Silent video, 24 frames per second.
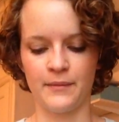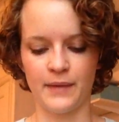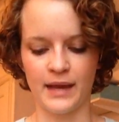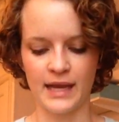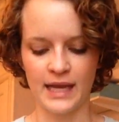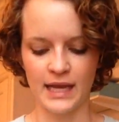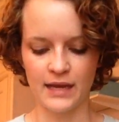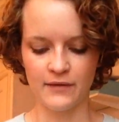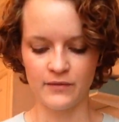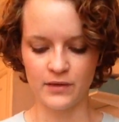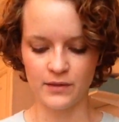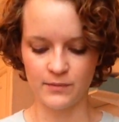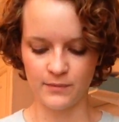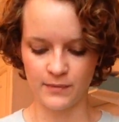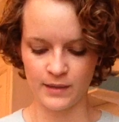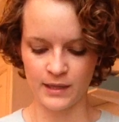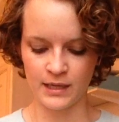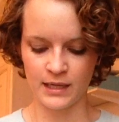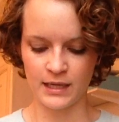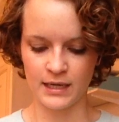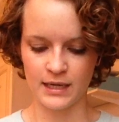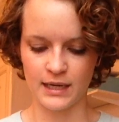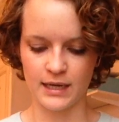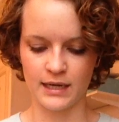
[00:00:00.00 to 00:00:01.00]
I haven't
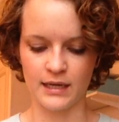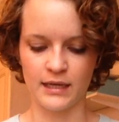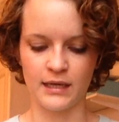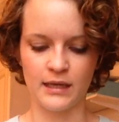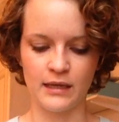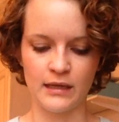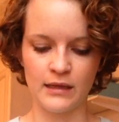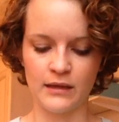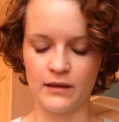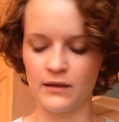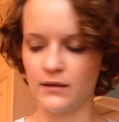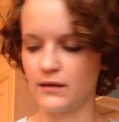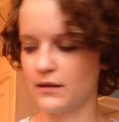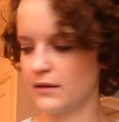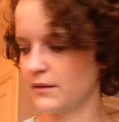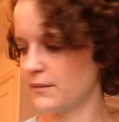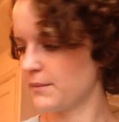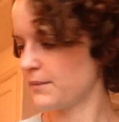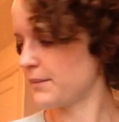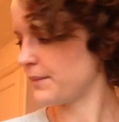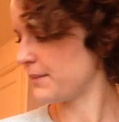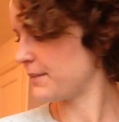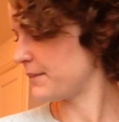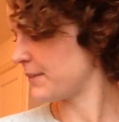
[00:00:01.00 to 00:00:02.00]
made any
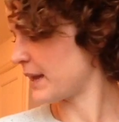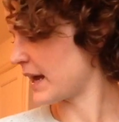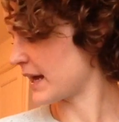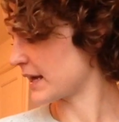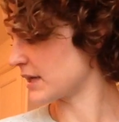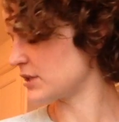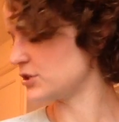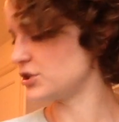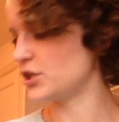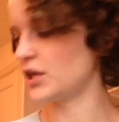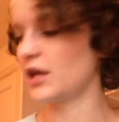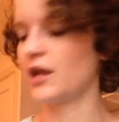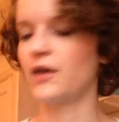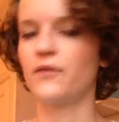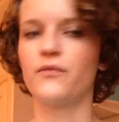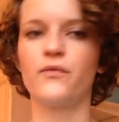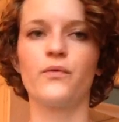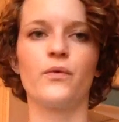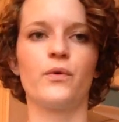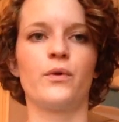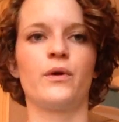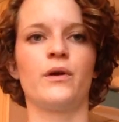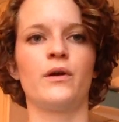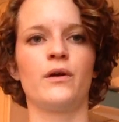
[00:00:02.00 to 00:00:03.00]
packaging
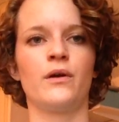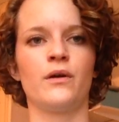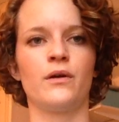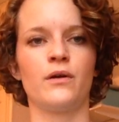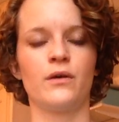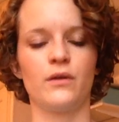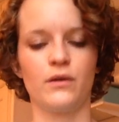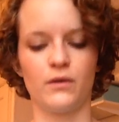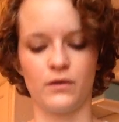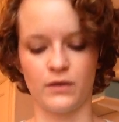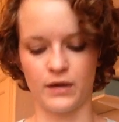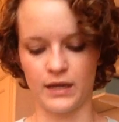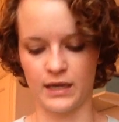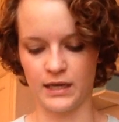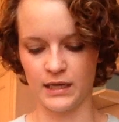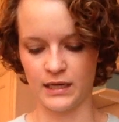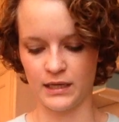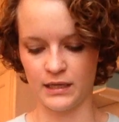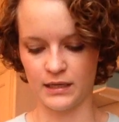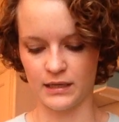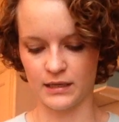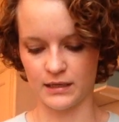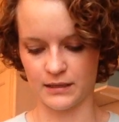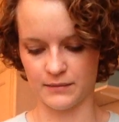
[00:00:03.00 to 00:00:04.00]
for, or
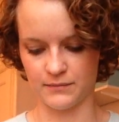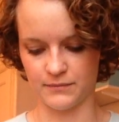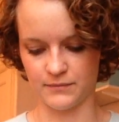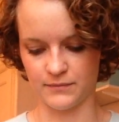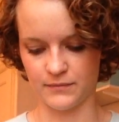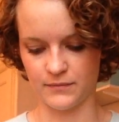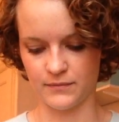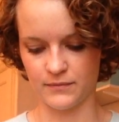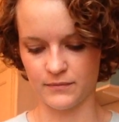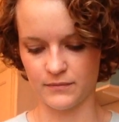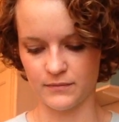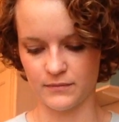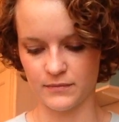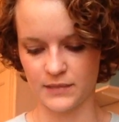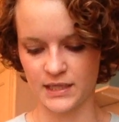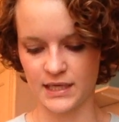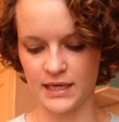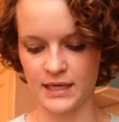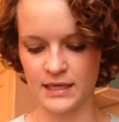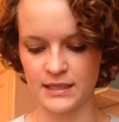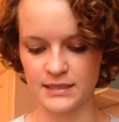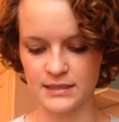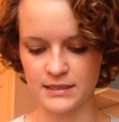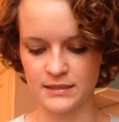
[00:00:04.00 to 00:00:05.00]
any
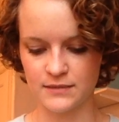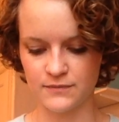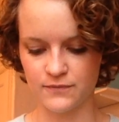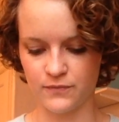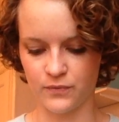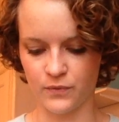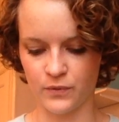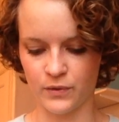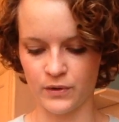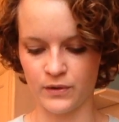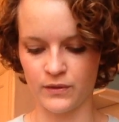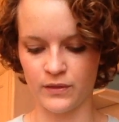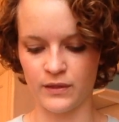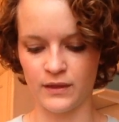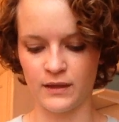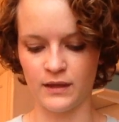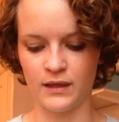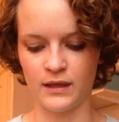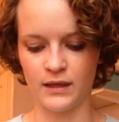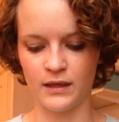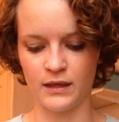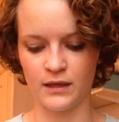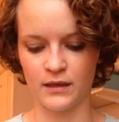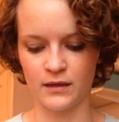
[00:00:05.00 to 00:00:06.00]
case for
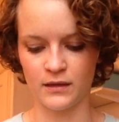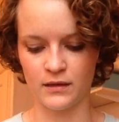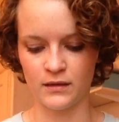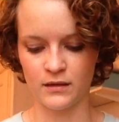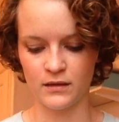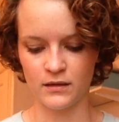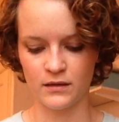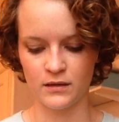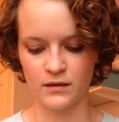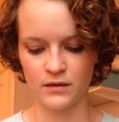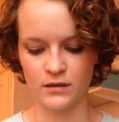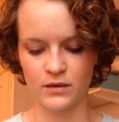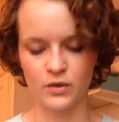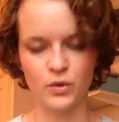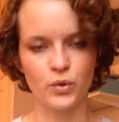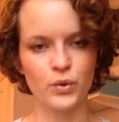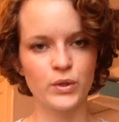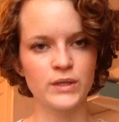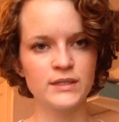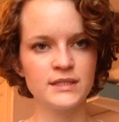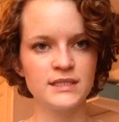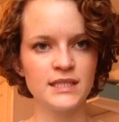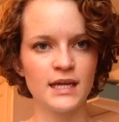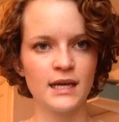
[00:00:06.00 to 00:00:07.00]
the
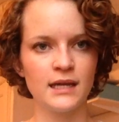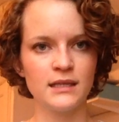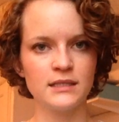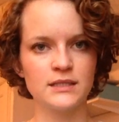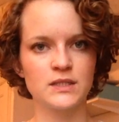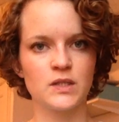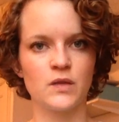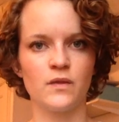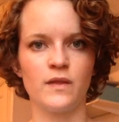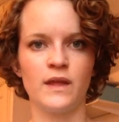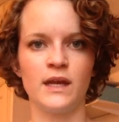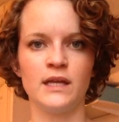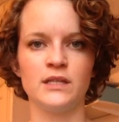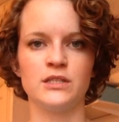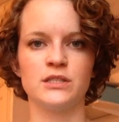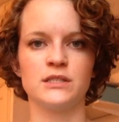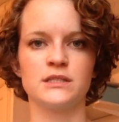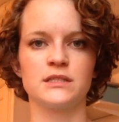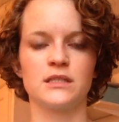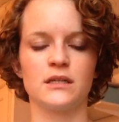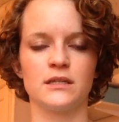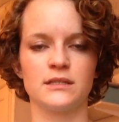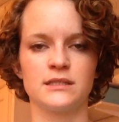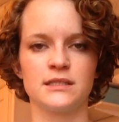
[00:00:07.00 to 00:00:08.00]
cords yet, so they
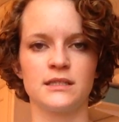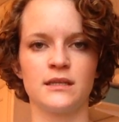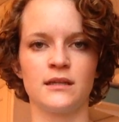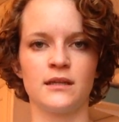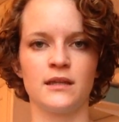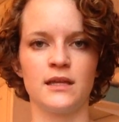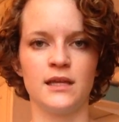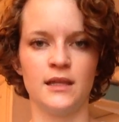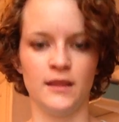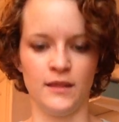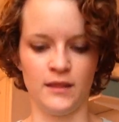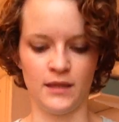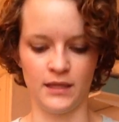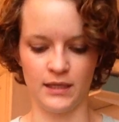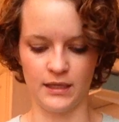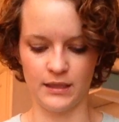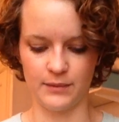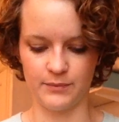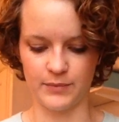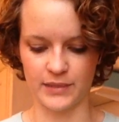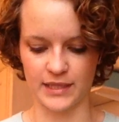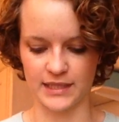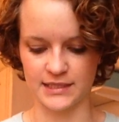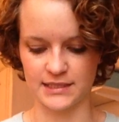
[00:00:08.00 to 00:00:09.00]
just are still in the
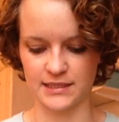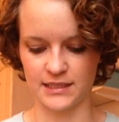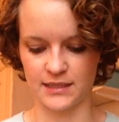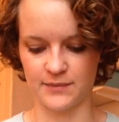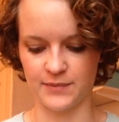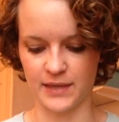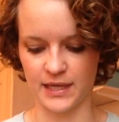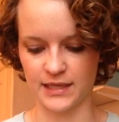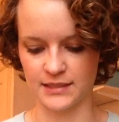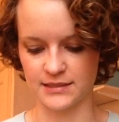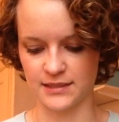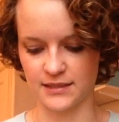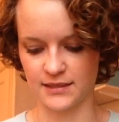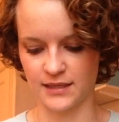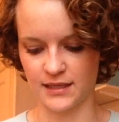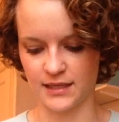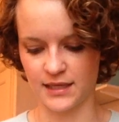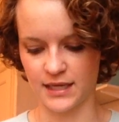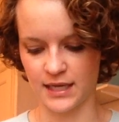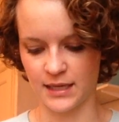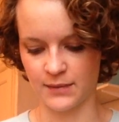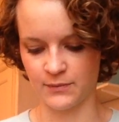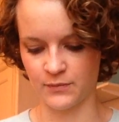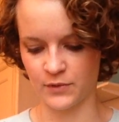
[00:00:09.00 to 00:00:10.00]
plastic bags that they
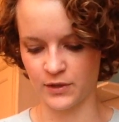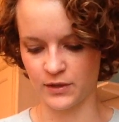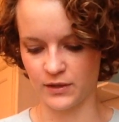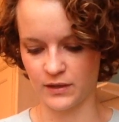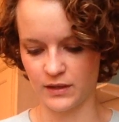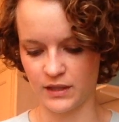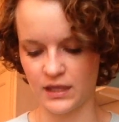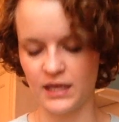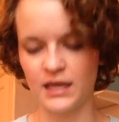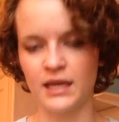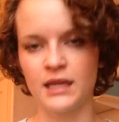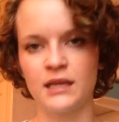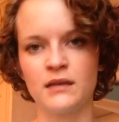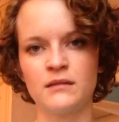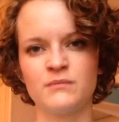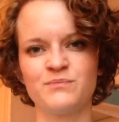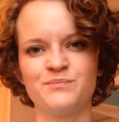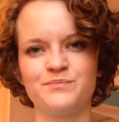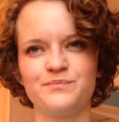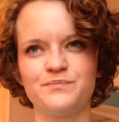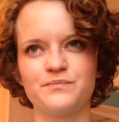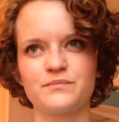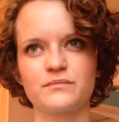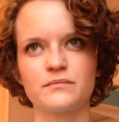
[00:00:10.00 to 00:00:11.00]
came in,
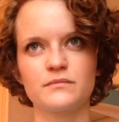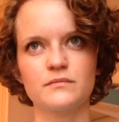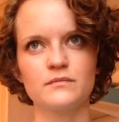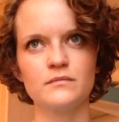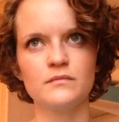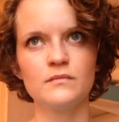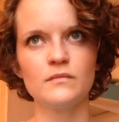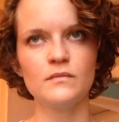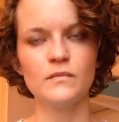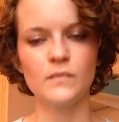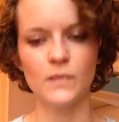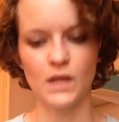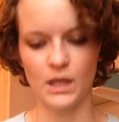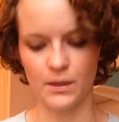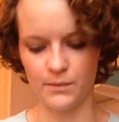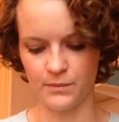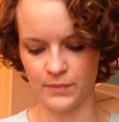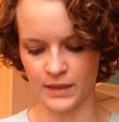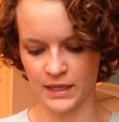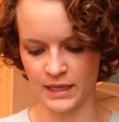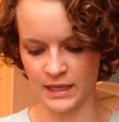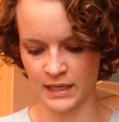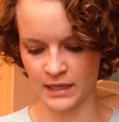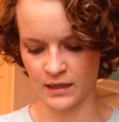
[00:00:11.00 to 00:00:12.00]

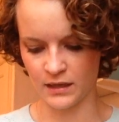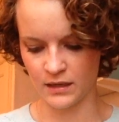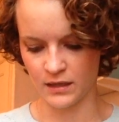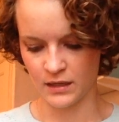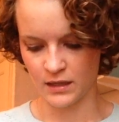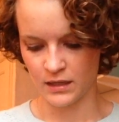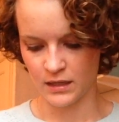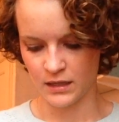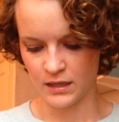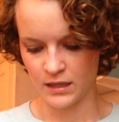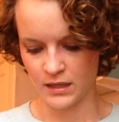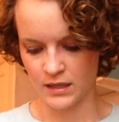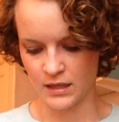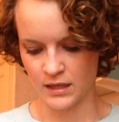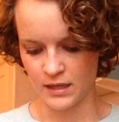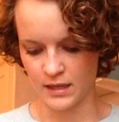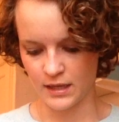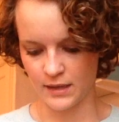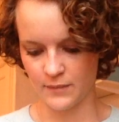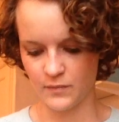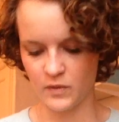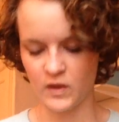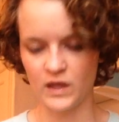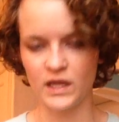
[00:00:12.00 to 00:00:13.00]
but
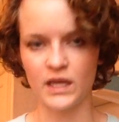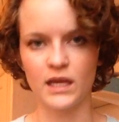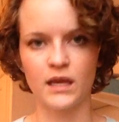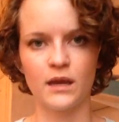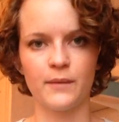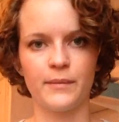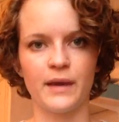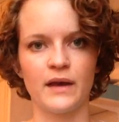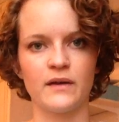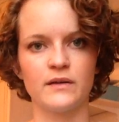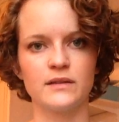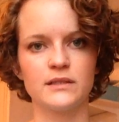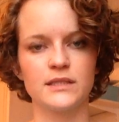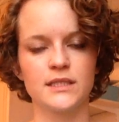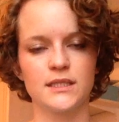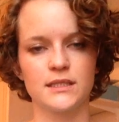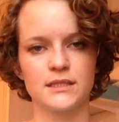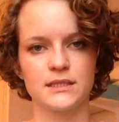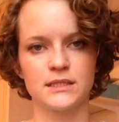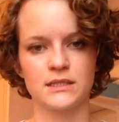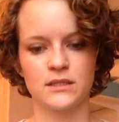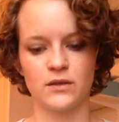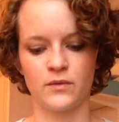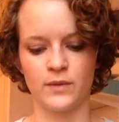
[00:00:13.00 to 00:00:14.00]
I'm thinking about
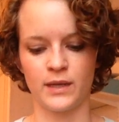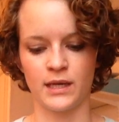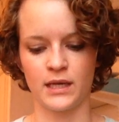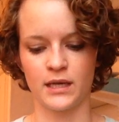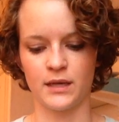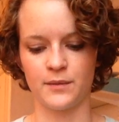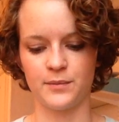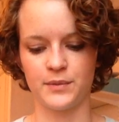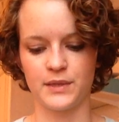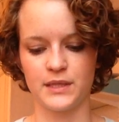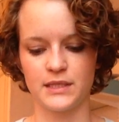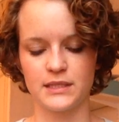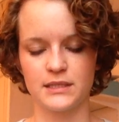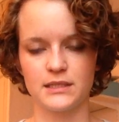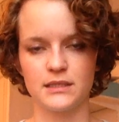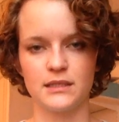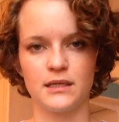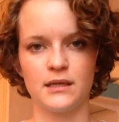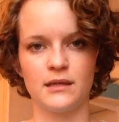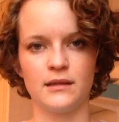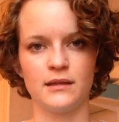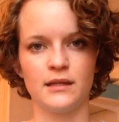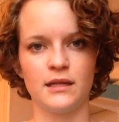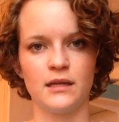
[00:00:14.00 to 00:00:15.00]
sewing up
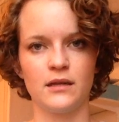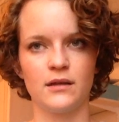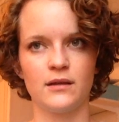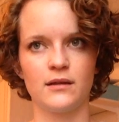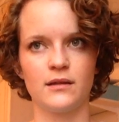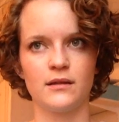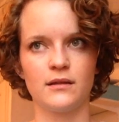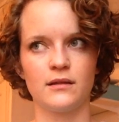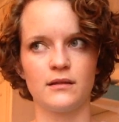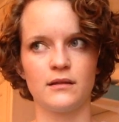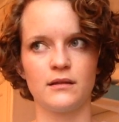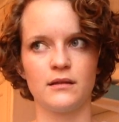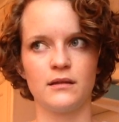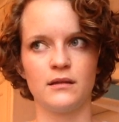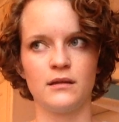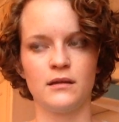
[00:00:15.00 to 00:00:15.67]
a little,